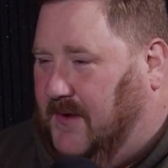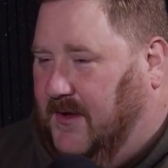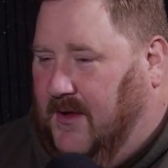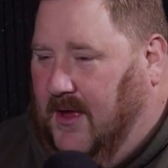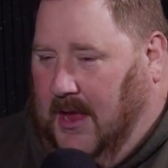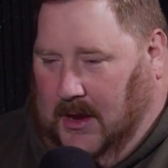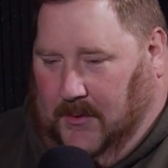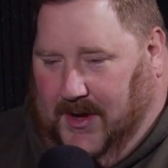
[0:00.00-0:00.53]
But
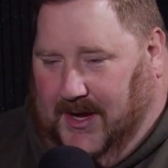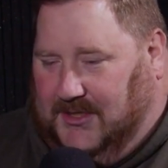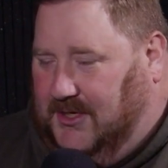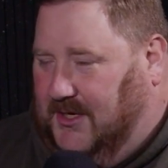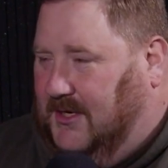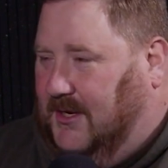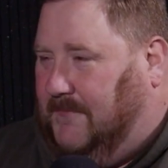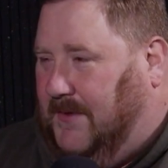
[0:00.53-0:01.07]
we
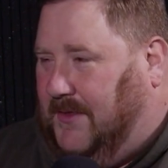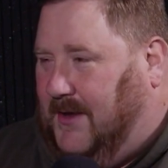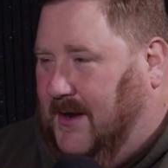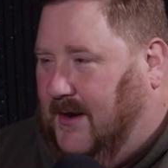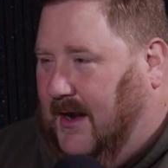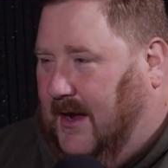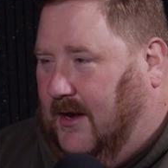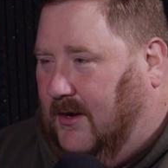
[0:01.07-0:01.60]
actually end up at
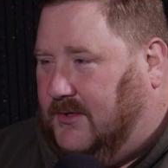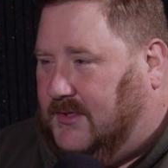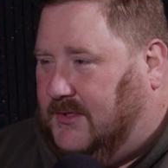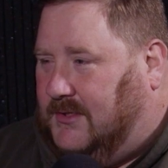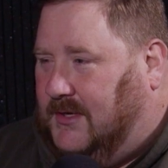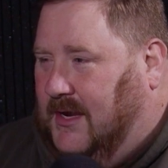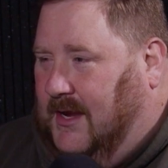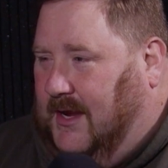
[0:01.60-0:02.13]
their
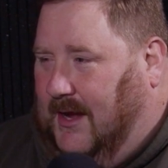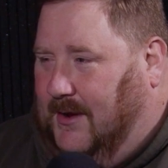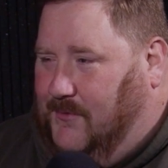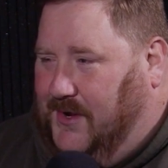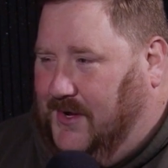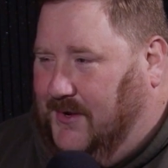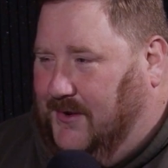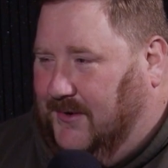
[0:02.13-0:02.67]
house and
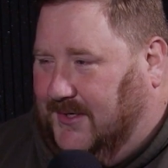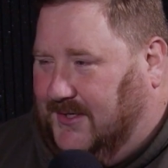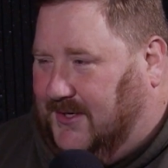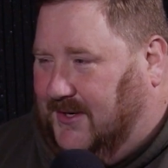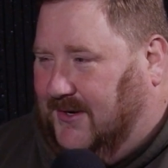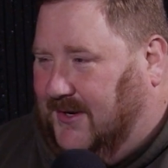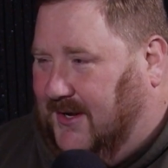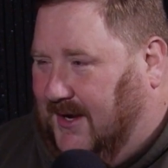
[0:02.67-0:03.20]
we do
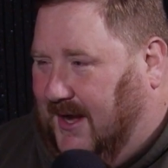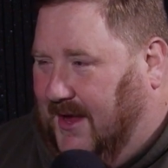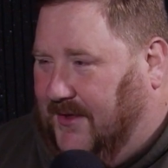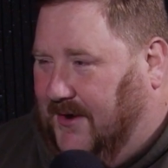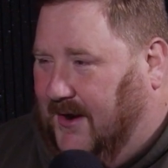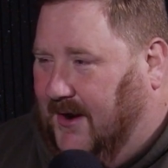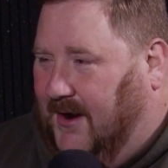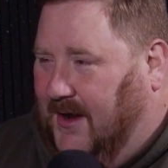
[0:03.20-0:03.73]
dessert
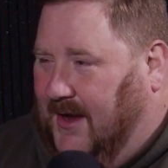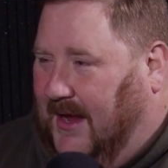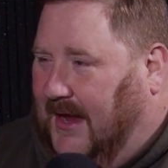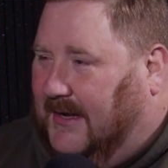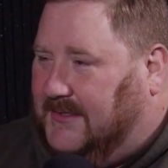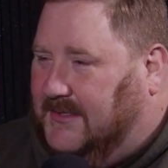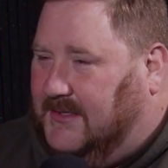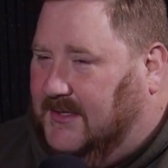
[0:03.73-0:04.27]
together,
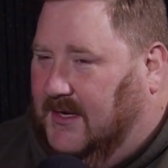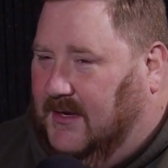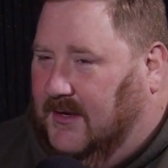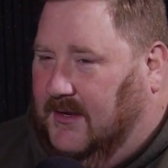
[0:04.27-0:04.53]
and